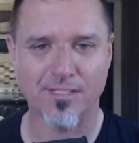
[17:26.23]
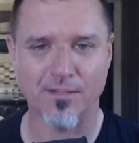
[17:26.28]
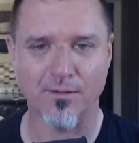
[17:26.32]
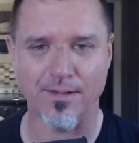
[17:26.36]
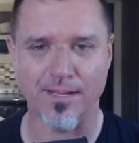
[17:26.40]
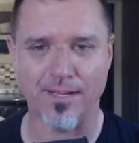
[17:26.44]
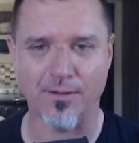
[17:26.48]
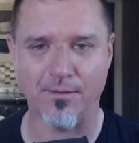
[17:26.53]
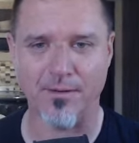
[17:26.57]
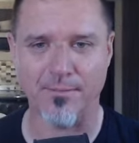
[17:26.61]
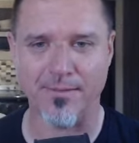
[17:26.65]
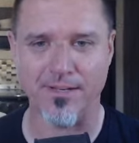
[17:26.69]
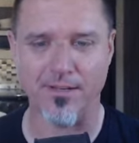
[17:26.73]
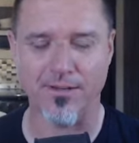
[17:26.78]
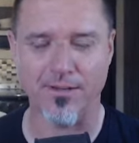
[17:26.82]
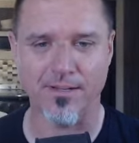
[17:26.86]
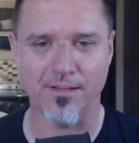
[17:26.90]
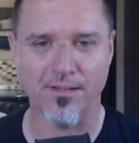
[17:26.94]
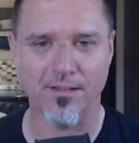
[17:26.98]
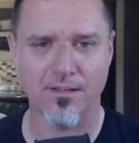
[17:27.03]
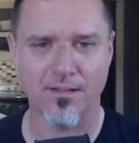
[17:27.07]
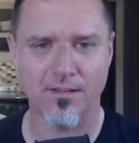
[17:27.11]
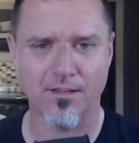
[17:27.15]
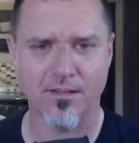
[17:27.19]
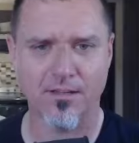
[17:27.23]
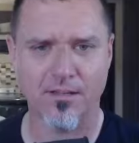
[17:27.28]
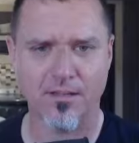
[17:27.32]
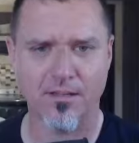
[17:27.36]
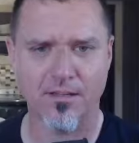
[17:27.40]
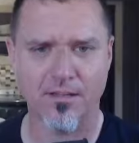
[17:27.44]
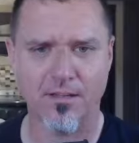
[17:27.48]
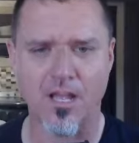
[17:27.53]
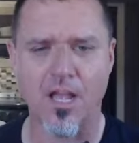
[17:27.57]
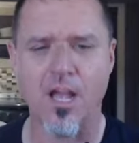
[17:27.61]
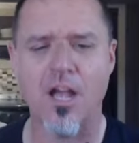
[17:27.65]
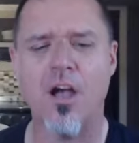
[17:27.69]
Oh wait, what am I doing?
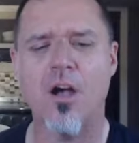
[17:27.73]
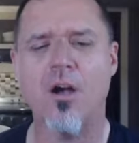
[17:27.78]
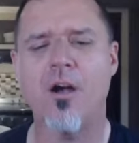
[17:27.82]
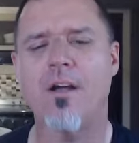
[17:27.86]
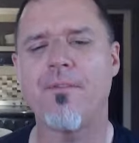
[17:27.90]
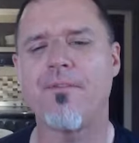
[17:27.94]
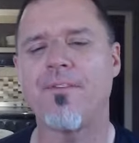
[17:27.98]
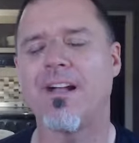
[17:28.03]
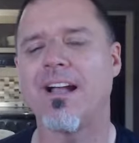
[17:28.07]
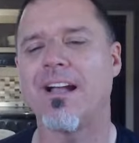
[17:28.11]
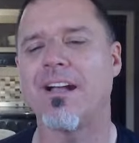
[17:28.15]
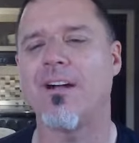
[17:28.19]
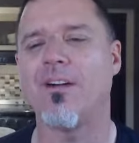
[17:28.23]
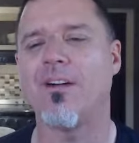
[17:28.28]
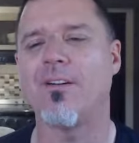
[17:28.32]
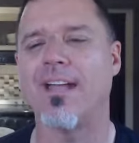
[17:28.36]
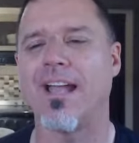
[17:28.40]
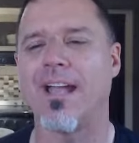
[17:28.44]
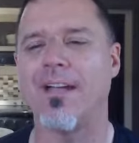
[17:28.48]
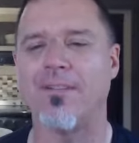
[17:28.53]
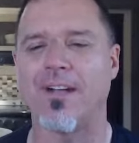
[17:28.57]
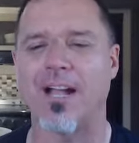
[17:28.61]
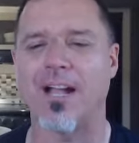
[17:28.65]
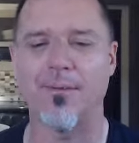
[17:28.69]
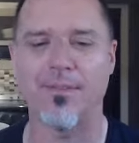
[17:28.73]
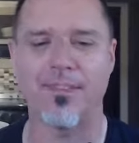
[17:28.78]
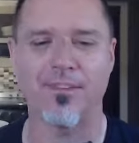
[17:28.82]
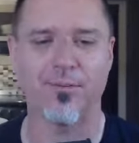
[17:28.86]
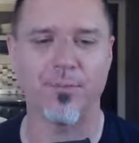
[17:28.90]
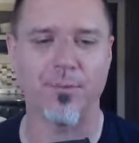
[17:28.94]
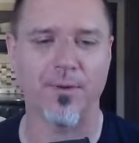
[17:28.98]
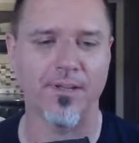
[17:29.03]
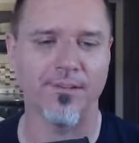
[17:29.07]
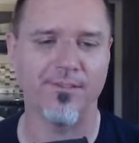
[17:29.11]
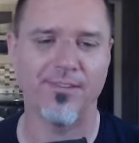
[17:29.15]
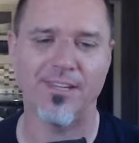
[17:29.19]
Oh, I forgot, okay, I forgot what
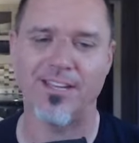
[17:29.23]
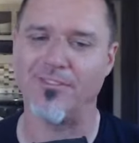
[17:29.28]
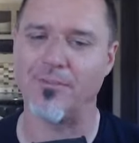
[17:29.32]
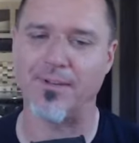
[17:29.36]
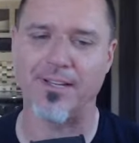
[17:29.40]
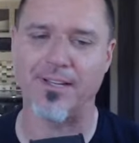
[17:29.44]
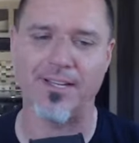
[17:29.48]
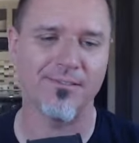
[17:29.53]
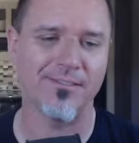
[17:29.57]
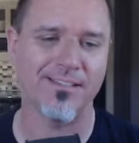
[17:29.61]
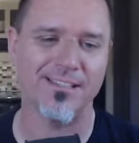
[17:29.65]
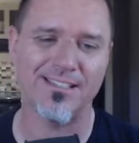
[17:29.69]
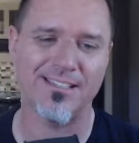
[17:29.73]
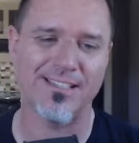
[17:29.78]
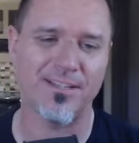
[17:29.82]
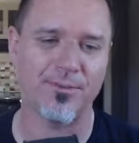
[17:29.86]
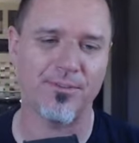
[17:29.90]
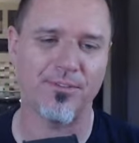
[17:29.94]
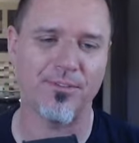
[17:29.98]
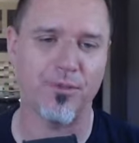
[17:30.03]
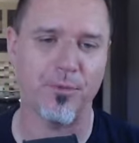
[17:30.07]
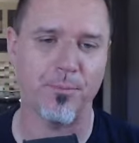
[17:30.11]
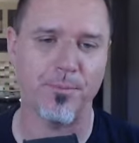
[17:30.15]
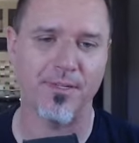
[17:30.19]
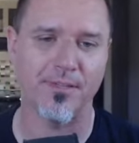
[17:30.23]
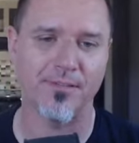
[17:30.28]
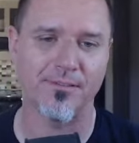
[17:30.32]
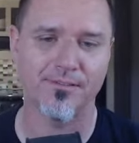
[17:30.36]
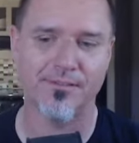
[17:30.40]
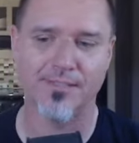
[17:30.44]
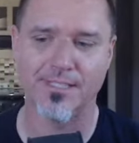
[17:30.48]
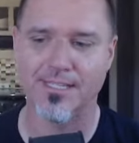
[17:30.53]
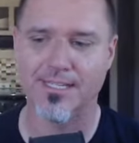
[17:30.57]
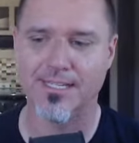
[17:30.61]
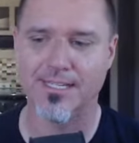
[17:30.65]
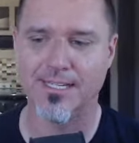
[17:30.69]
this was. Never mind, that was stupid.
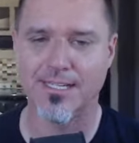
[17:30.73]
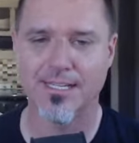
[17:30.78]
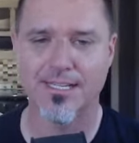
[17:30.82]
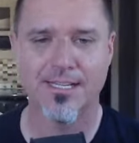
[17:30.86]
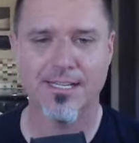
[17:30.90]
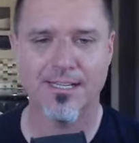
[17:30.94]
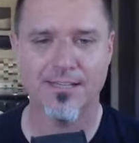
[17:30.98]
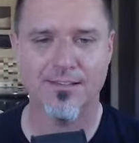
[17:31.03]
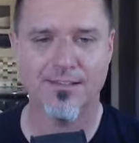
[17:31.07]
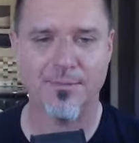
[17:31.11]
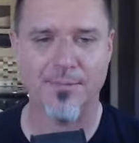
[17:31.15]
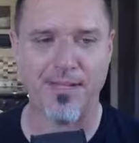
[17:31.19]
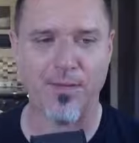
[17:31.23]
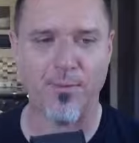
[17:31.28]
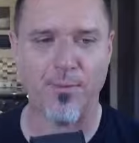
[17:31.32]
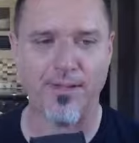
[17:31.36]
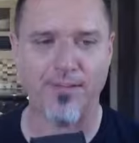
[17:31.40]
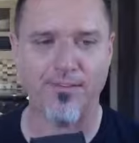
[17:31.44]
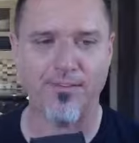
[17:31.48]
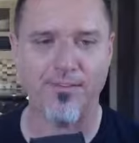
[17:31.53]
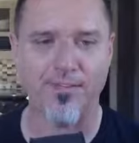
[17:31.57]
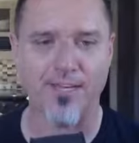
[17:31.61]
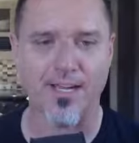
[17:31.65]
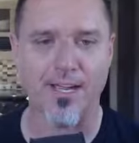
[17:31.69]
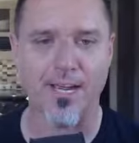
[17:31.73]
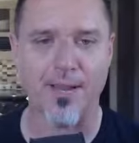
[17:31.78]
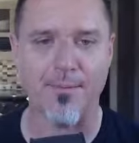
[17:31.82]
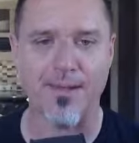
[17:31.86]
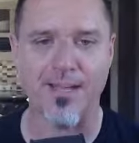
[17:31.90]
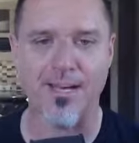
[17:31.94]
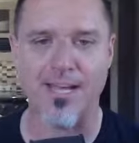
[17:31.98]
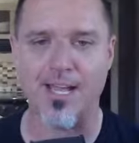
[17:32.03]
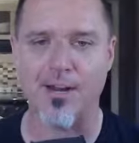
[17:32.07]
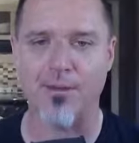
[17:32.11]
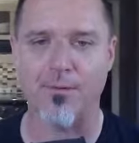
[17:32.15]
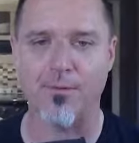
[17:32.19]
It's a big waste of time.
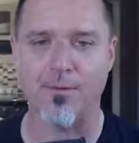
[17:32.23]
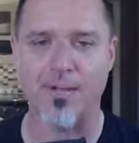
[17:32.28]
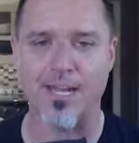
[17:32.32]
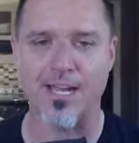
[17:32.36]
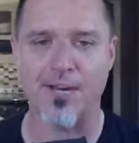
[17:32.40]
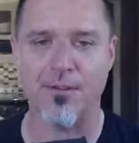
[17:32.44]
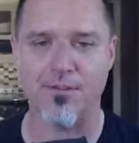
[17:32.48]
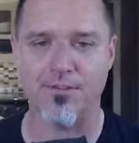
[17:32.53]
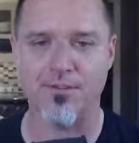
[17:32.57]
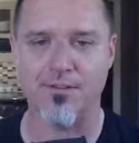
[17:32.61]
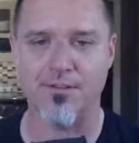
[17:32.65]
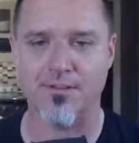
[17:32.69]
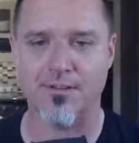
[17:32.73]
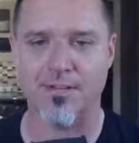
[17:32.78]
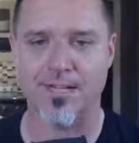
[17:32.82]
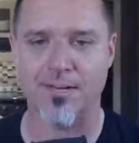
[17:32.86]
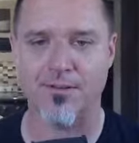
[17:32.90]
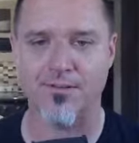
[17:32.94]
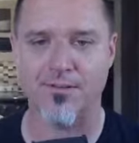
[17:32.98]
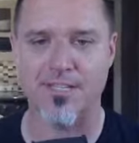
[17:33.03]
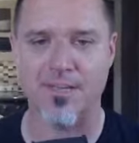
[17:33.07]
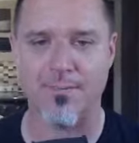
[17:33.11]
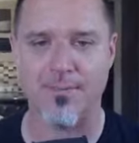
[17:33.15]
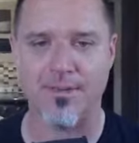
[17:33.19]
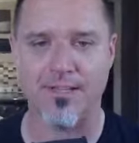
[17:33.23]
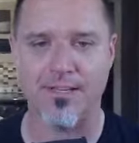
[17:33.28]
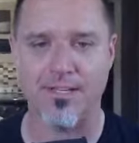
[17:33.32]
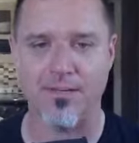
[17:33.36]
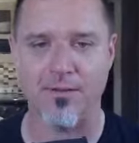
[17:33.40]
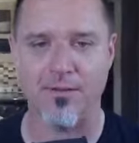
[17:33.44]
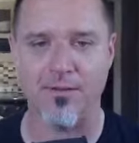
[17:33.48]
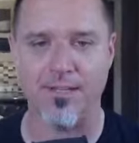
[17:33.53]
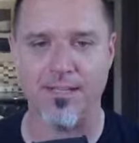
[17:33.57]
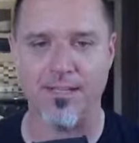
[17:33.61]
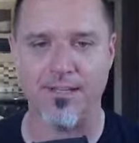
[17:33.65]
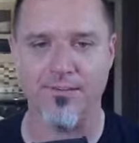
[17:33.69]
I, I don't, I don't, I don't typically
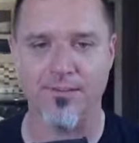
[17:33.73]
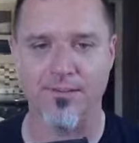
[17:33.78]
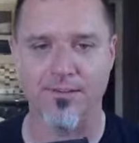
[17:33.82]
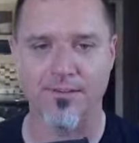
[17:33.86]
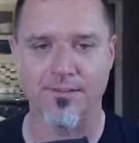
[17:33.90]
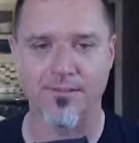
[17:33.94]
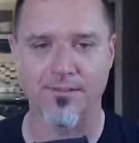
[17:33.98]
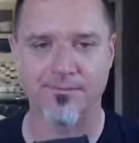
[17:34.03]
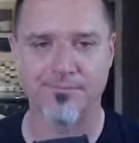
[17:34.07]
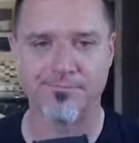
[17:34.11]
do these.